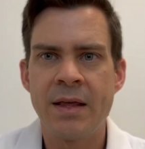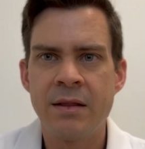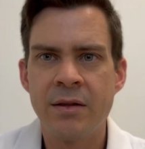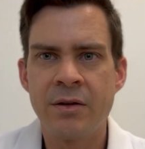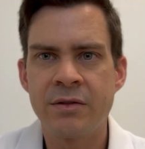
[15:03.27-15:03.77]

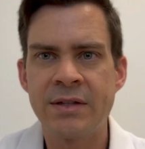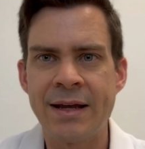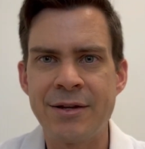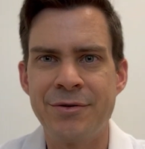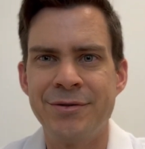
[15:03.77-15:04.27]
Little
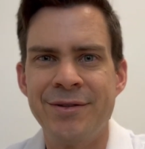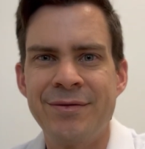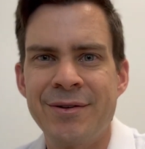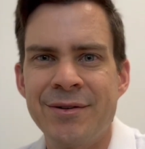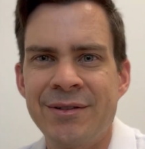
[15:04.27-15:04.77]
technical
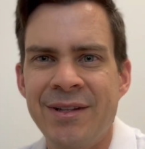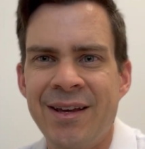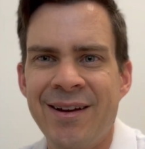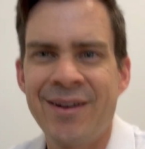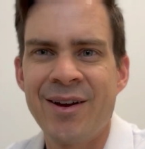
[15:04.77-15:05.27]
difficulty
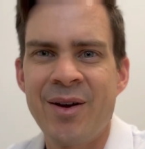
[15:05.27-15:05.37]
there. I